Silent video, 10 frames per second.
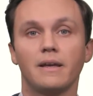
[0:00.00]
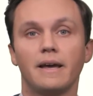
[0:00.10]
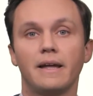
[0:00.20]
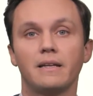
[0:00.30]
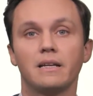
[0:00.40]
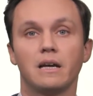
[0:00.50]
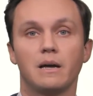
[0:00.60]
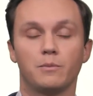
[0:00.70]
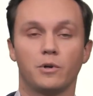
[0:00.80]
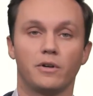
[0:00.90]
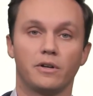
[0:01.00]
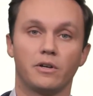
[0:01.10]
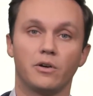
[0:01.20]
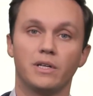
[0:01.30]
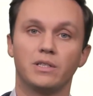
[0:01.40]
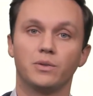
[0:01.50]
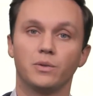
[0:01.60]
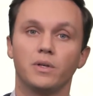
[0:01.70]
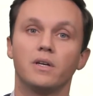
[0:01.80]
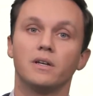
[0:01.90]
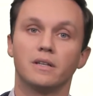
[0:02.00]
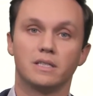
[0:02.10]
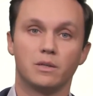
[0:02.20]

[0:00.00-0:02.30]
and I'm going to go into the